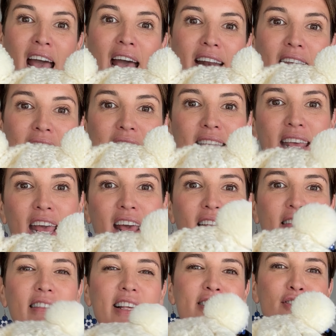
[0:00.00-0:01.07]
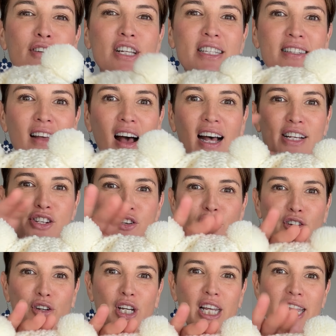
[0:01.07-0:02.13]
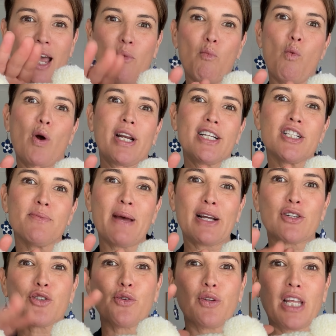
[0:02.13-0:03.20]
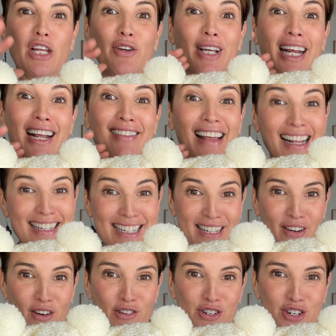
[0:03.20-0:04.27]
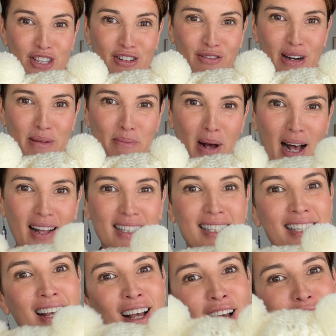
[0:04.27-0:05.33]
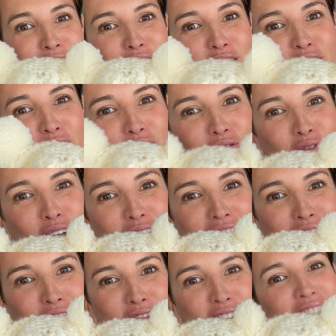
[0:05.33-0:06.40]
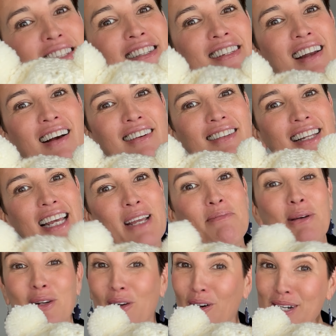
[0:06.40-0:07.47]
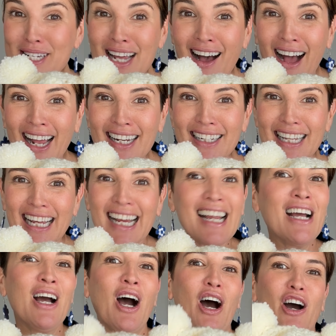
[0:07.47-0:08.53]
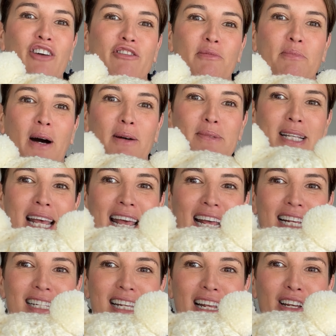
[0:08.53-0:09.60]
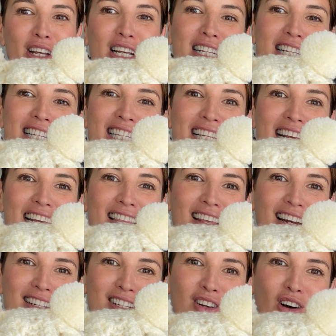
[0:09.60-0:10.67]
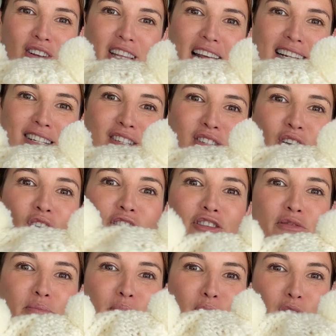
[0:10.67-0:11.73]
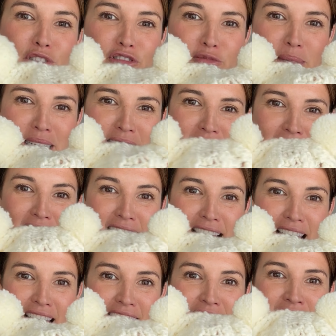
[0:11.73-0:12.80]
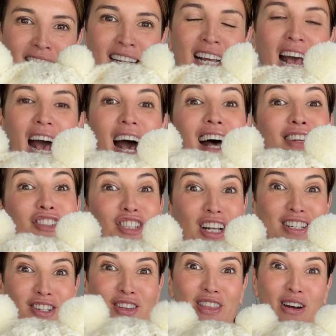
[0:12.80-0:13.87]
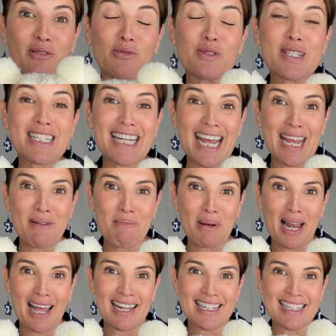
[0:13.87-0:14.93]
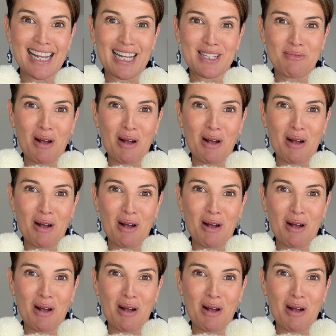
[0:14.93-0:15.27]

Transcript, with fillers: And again, this sort of size you're looking at wanting to make sure that you're getting that zero to three months so that it really fits snugly, but not tightly over Bub's head. And you can see that it's got that soft movement in there uh, just so that it will stay in place as